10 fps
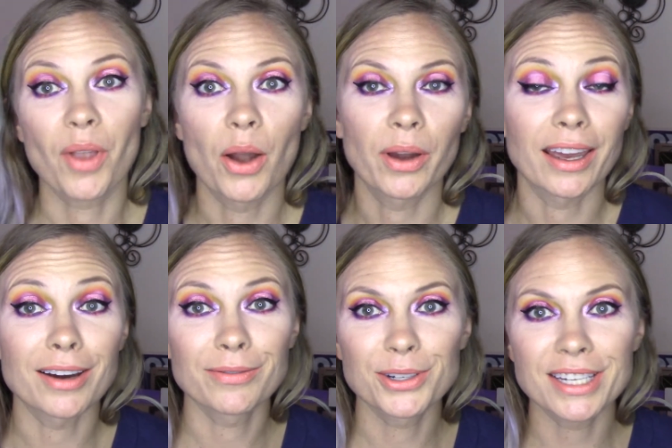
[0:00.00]
Okay,
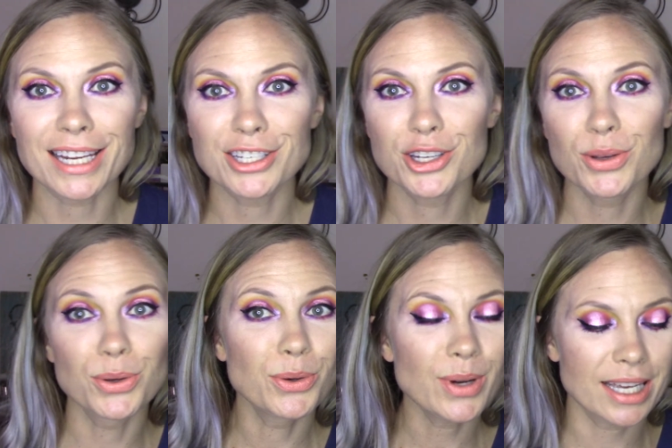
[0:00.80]
up for day
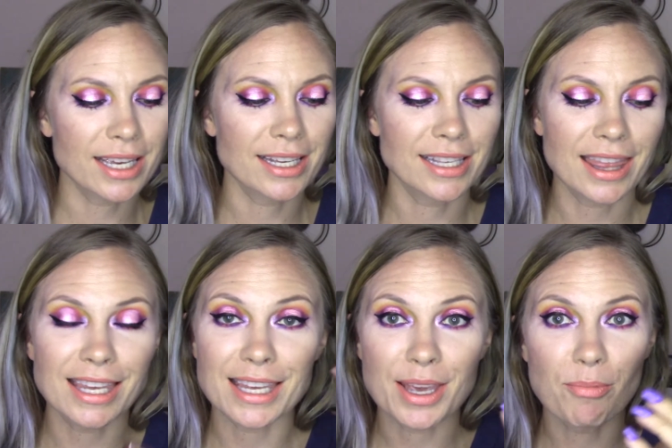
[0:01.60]
two is
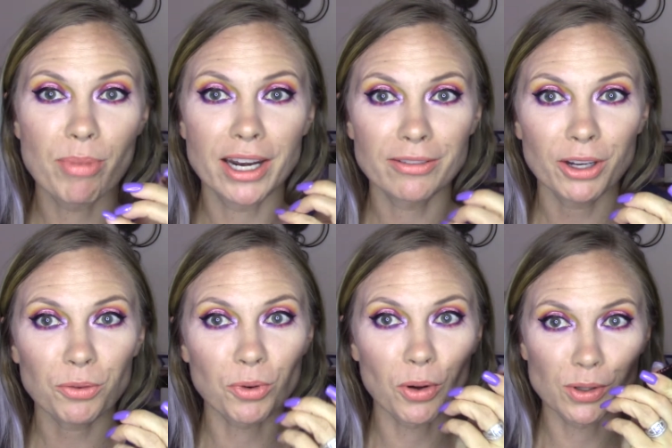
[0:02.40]
the
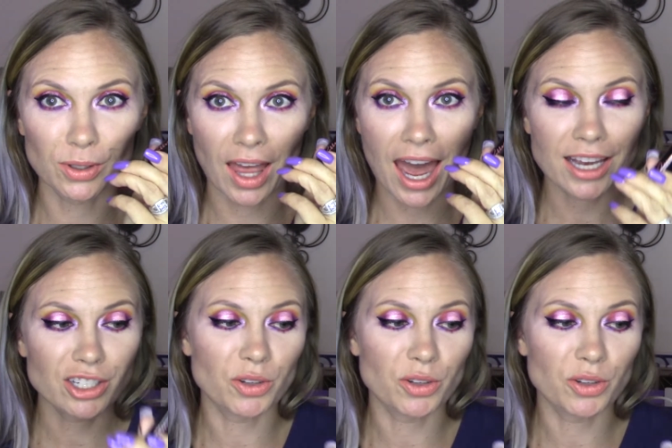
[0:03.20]
Benefit Roller Lash.